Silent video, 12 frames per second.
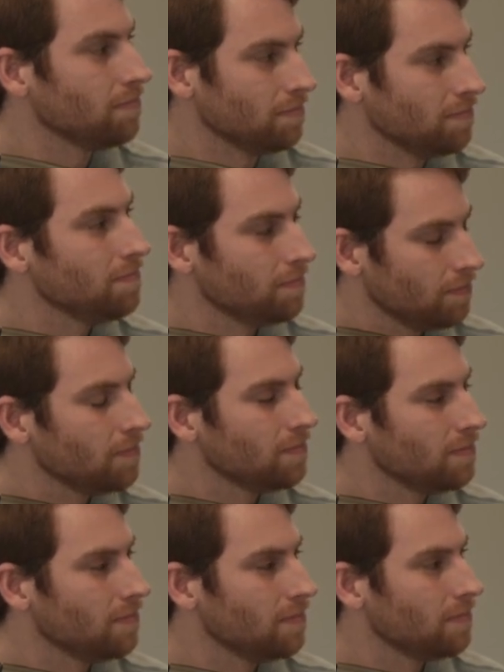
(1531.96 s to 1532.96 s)

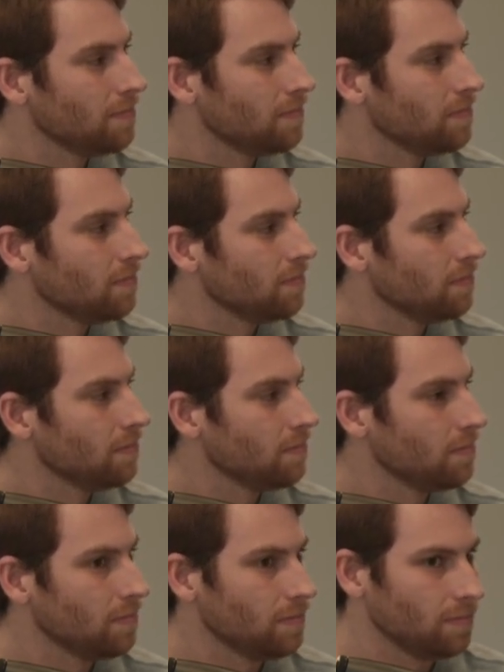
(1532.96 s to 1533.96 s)

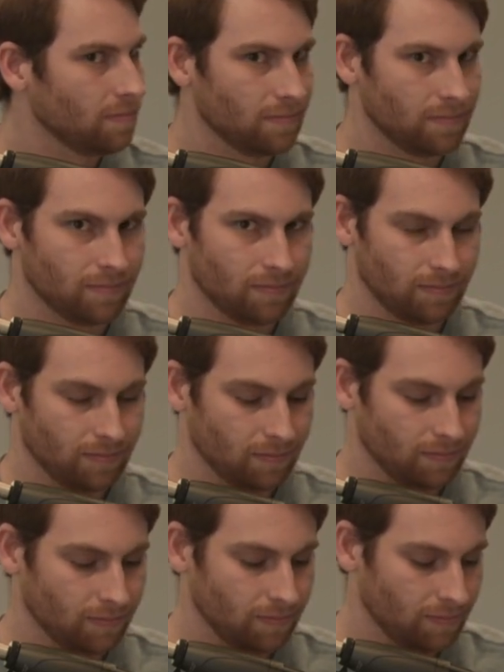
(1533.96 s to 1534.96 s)

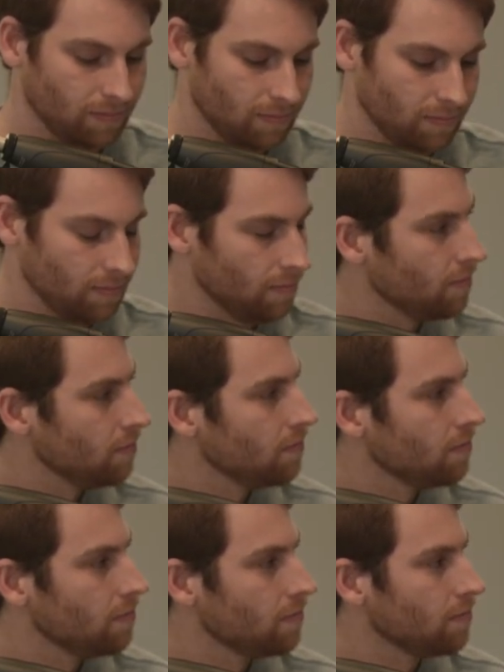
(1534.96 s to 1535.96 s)

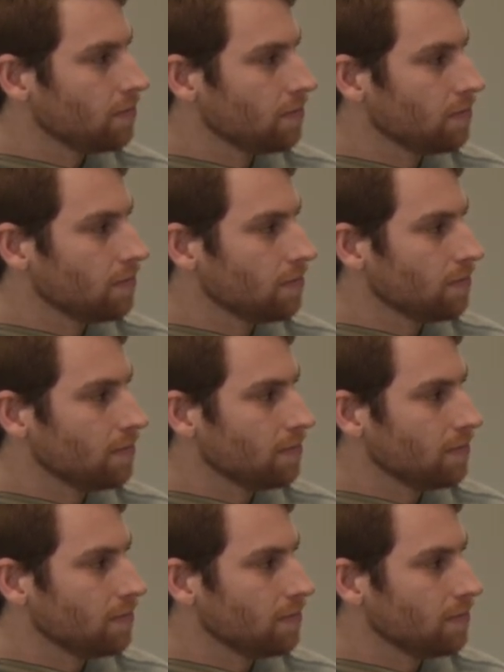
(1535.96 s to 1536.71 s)
No words are spoken by the person on screen.